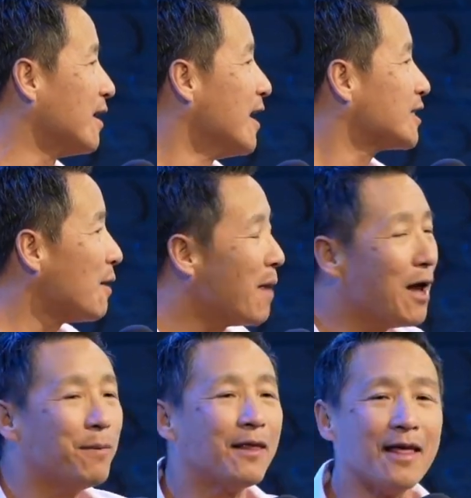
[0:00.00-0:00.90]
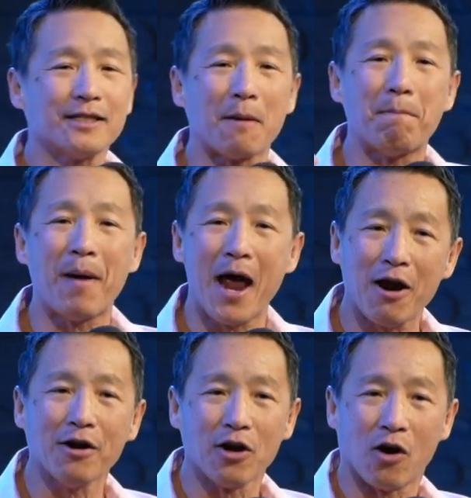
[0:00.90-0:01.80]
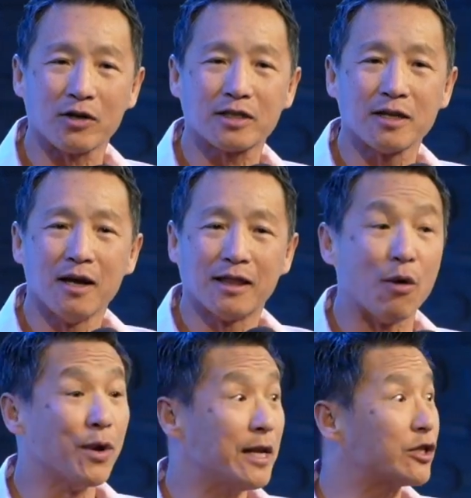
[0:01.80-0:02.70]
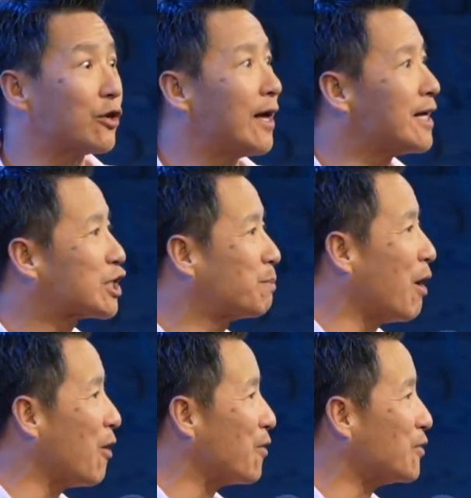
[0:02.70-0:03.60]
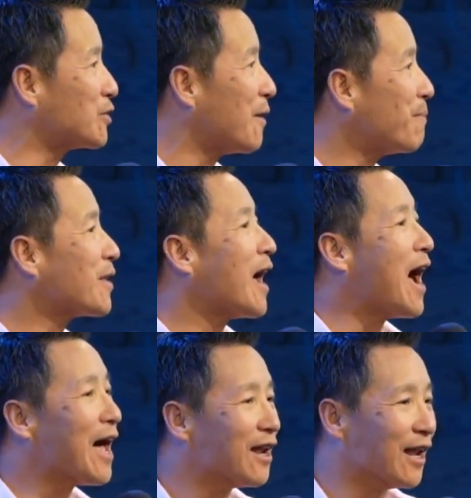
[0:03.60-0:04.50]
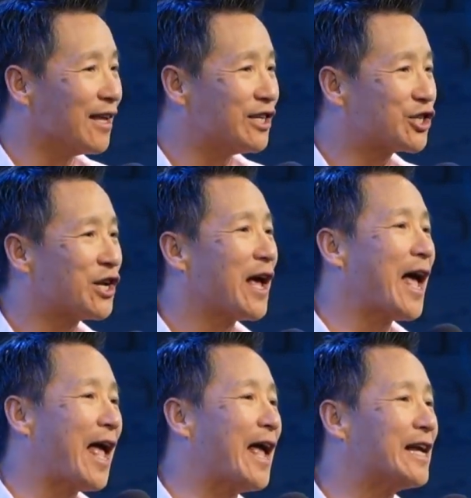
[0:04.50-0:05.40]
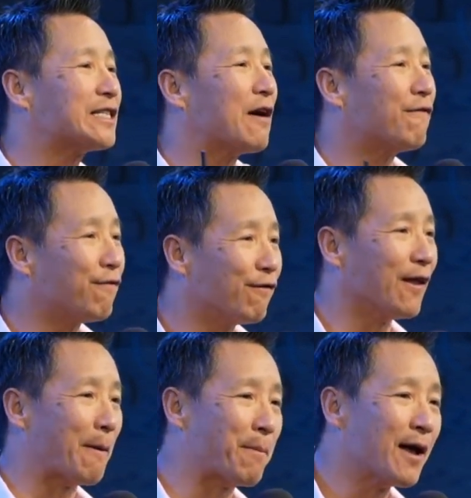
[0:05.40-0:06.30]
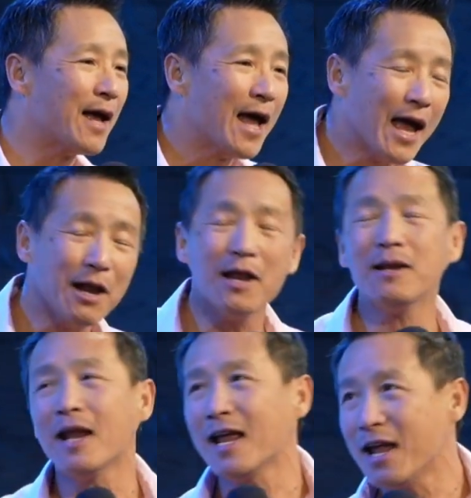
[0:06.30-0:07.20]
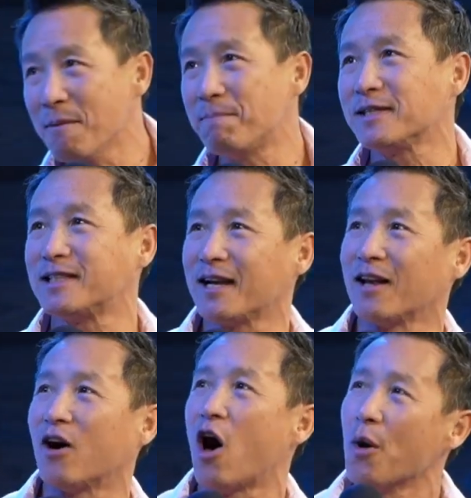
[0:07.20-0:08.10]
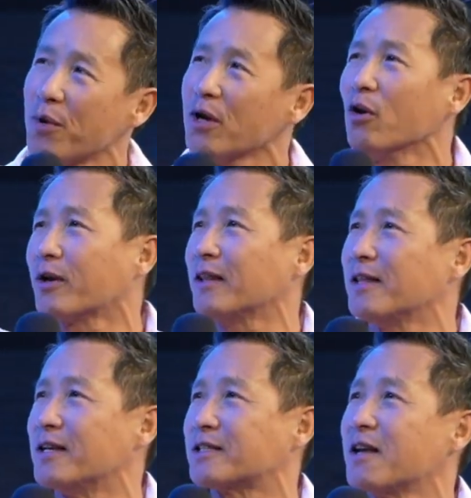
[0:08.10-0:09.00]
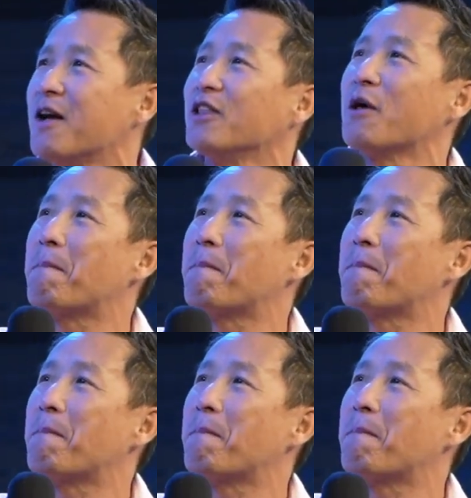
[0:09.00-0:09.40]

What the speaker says: So maybe there's a paradox that we need to expose, unleash, and flip. And in particular, I want to look at this, the